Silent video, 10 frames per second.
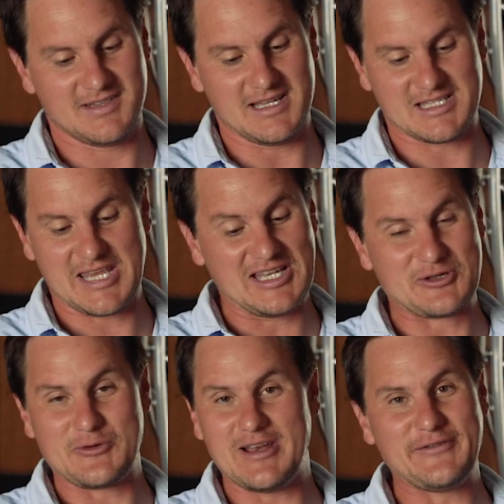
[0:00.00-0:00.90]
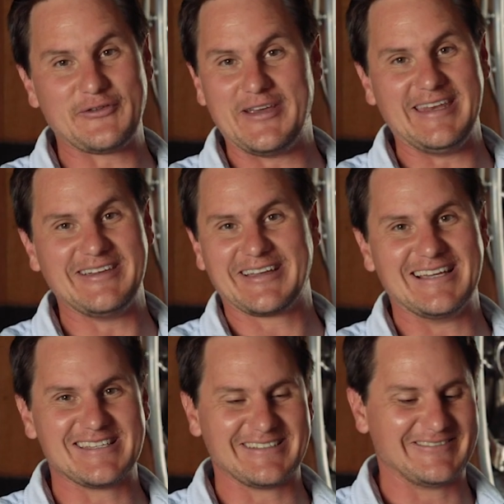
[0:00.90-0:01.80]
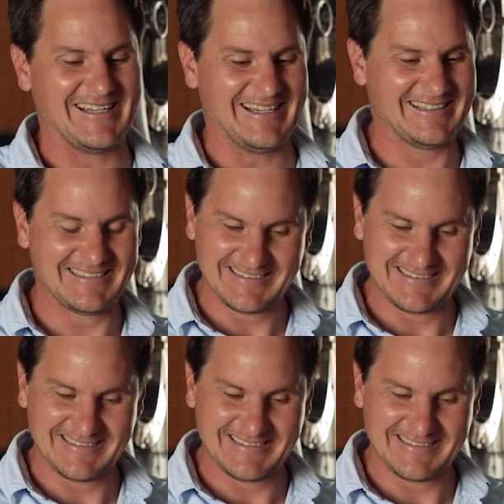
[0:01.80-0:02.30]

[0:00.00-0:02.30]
It's really for any occasion, really.